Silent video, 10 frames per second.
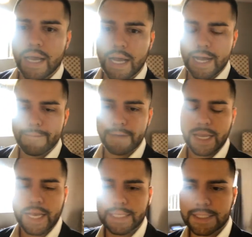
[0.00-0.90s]
I
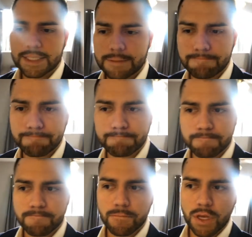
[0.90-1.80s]
guess,
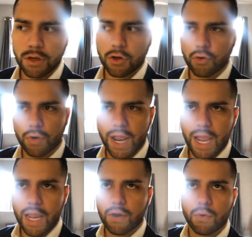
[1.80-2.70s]

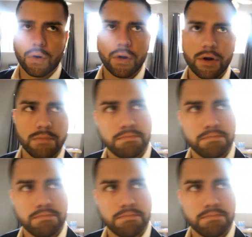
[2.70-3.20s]
grade or,